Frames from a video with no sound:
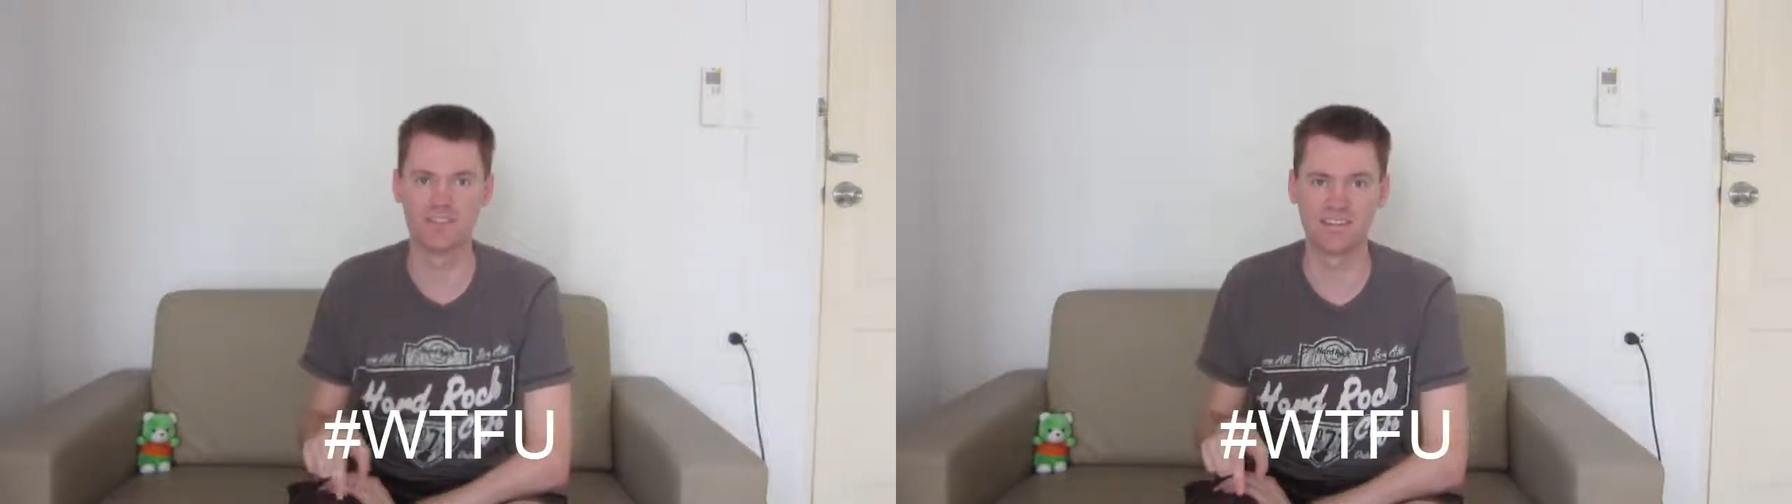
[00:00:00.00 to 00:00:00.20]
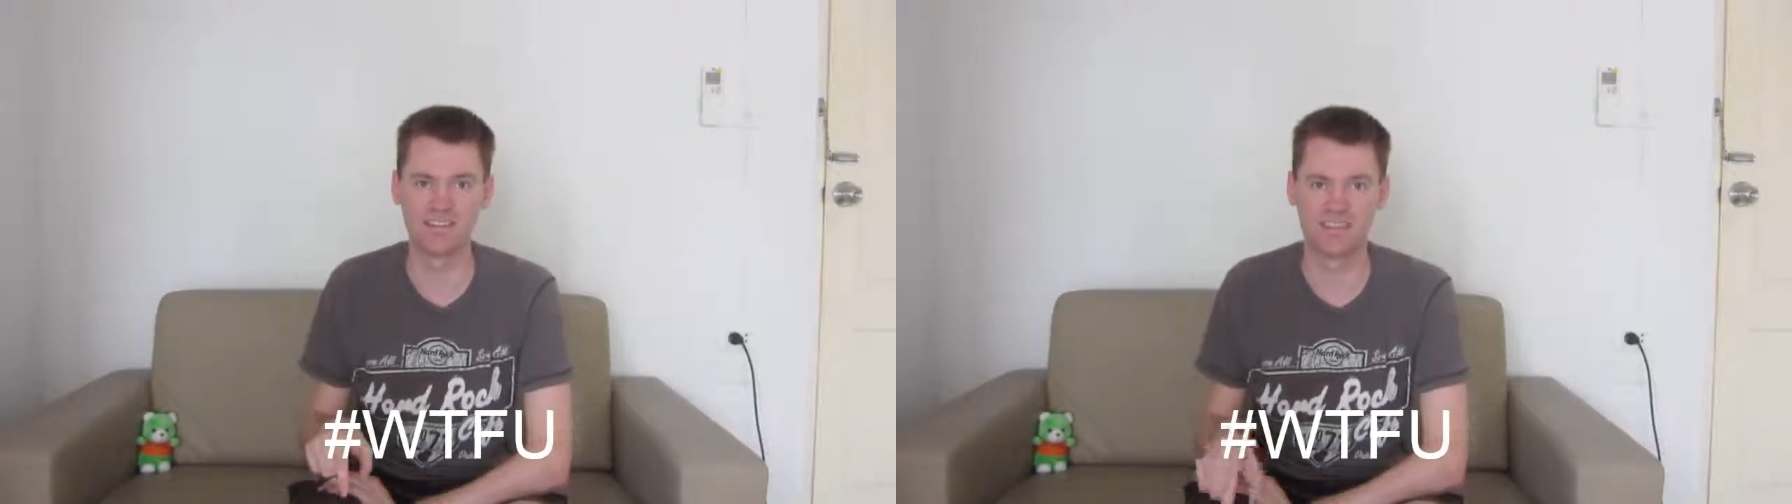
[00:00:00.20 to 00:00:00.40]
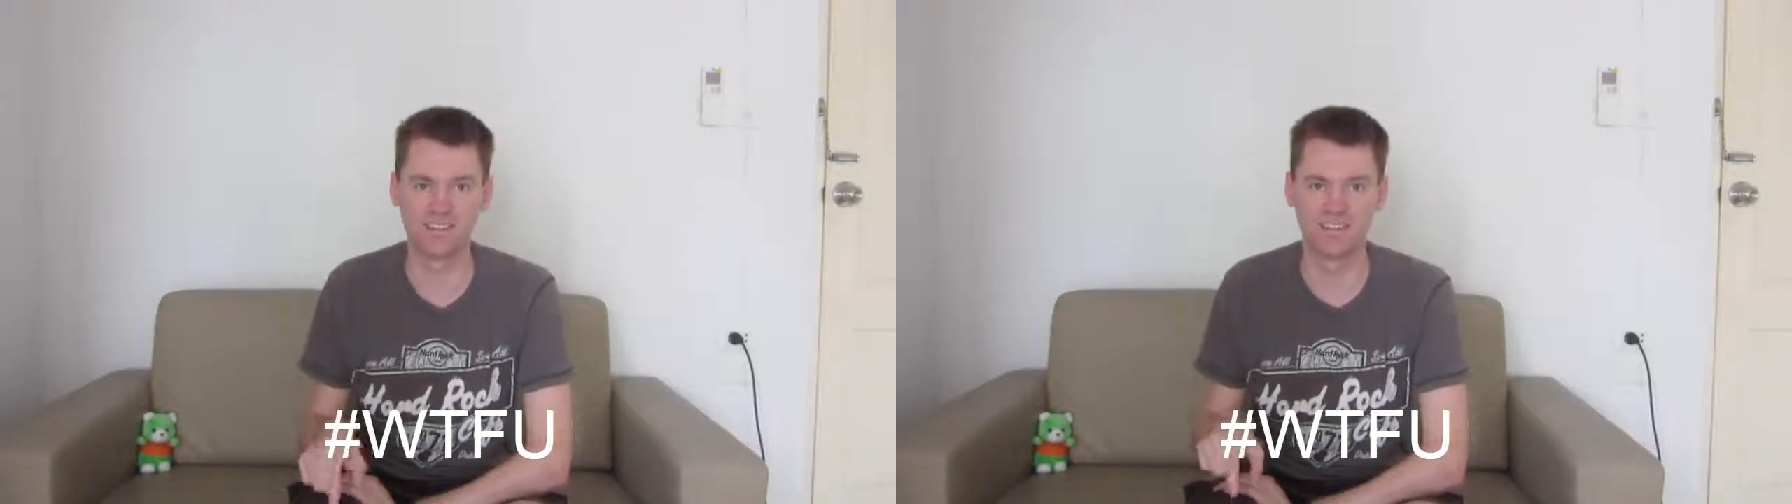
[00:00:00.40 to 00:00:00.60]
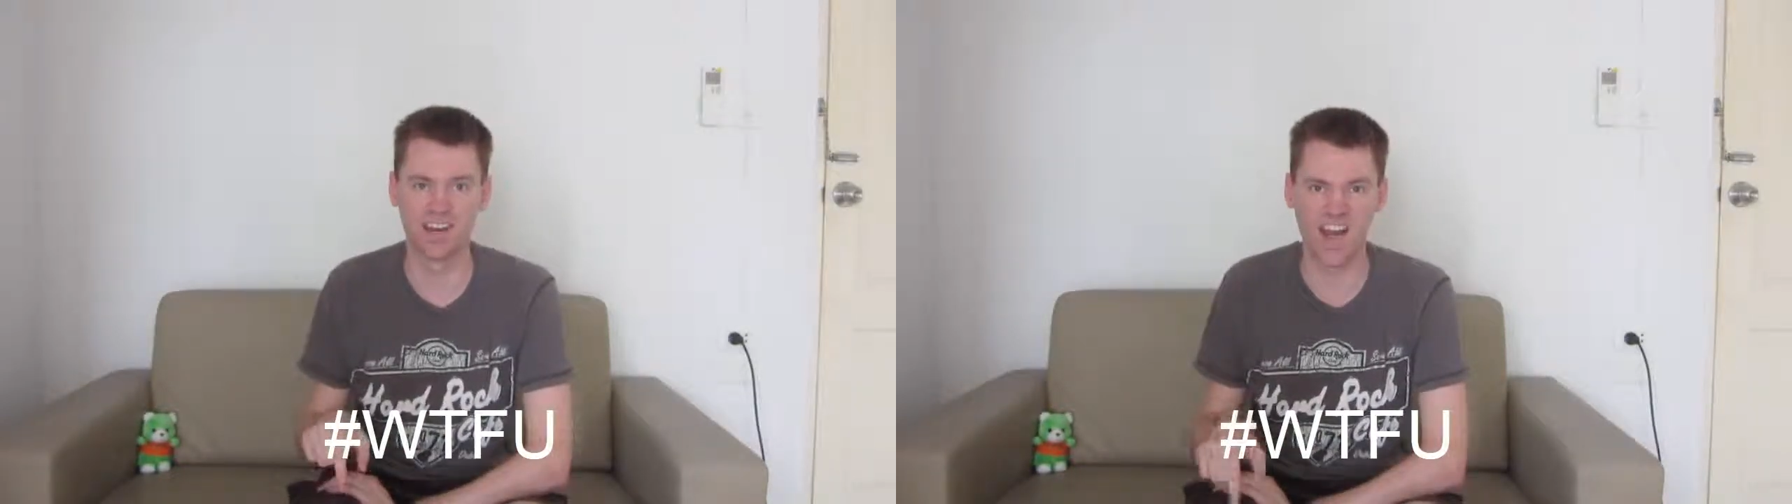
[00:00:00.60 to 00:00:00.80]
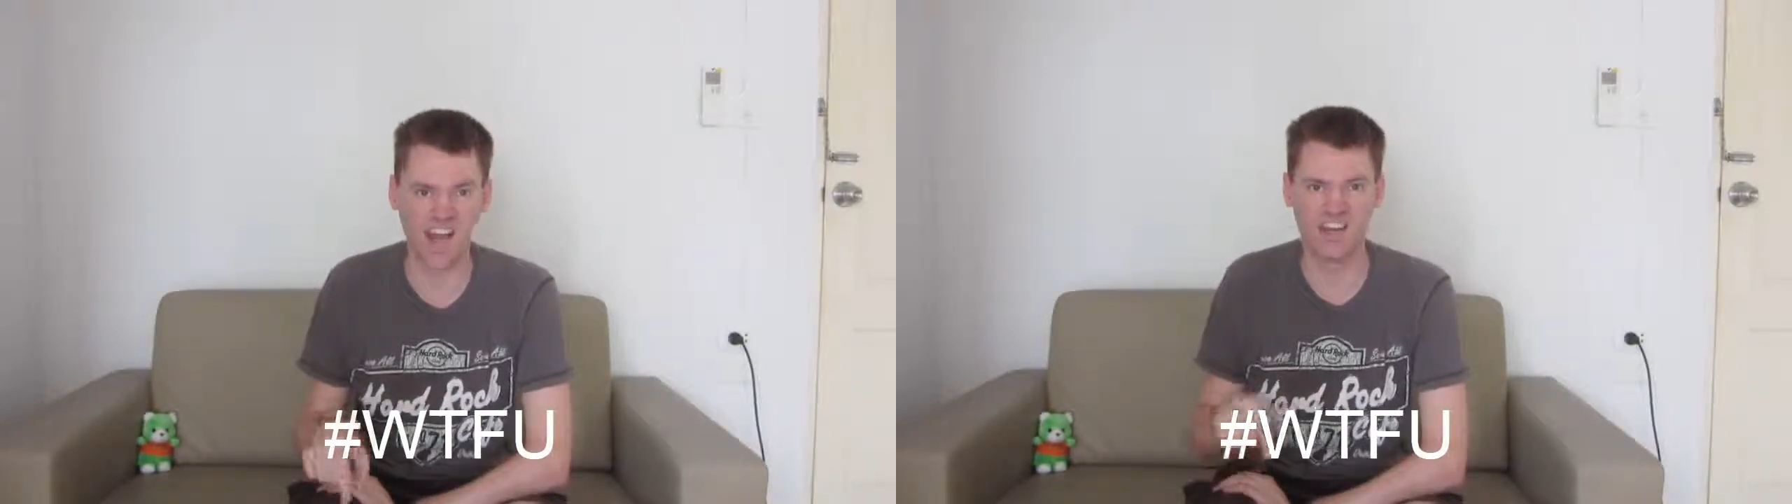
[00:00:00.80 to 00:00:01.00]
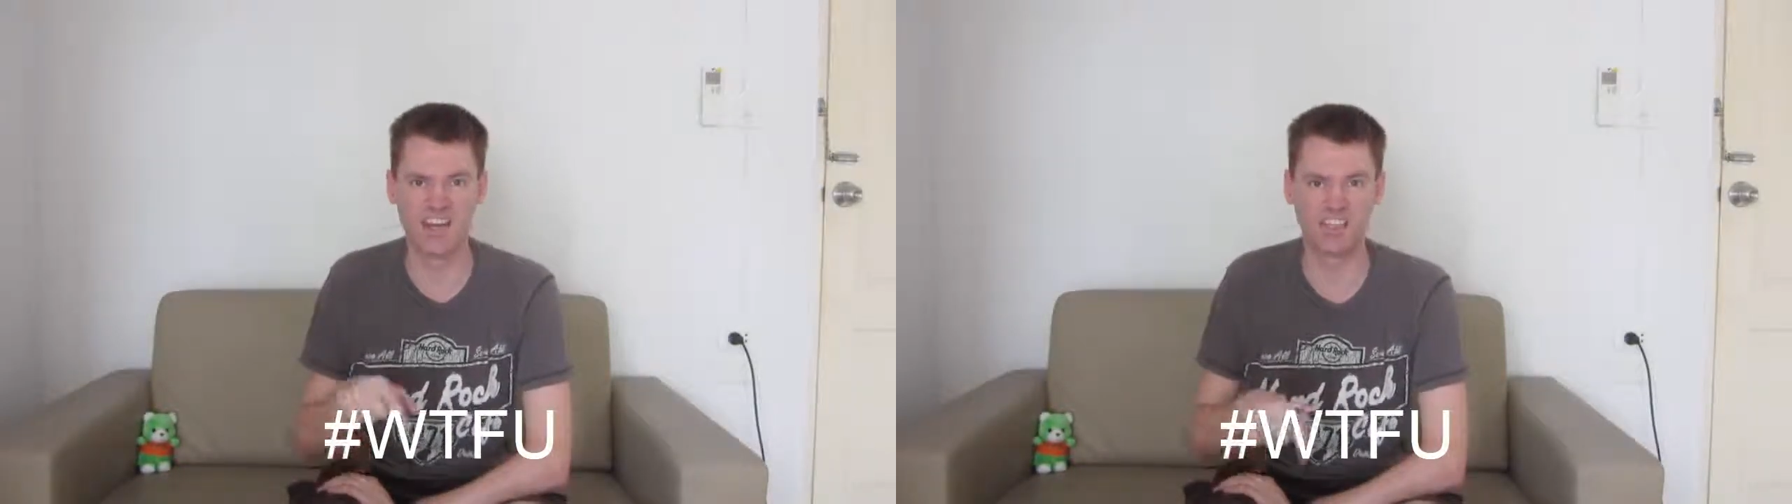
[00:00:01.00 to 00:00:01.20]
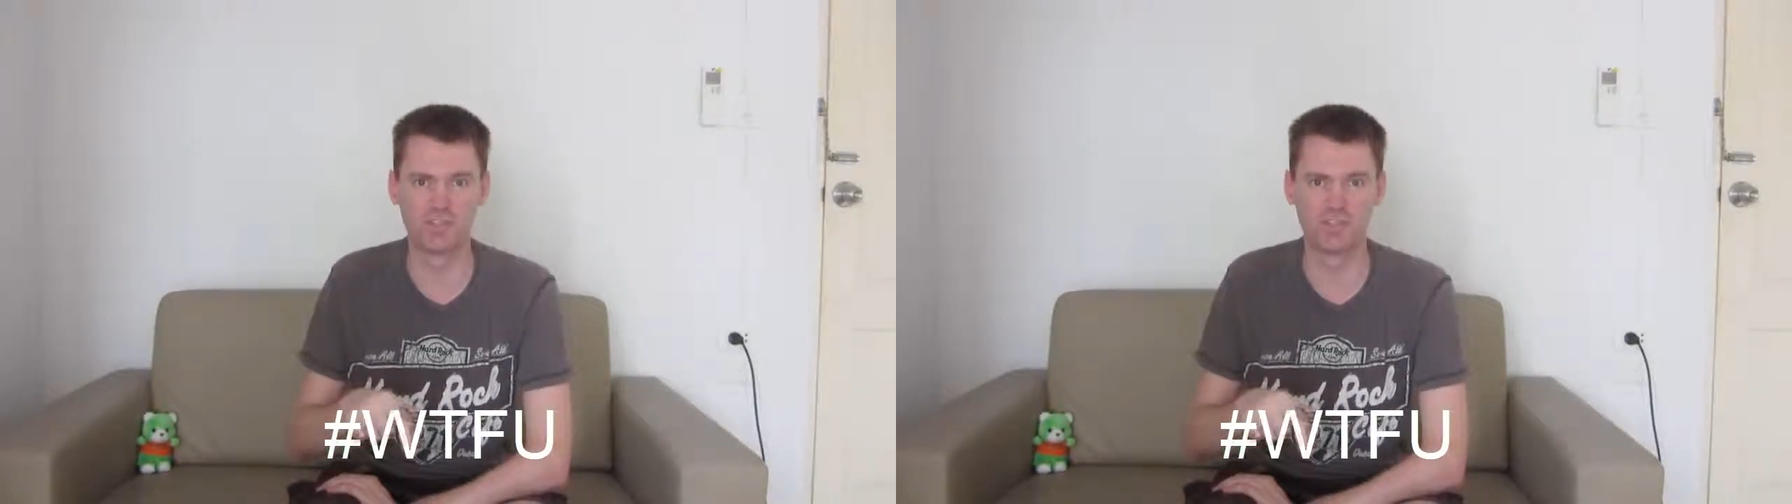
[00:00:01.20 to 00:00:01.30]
The line has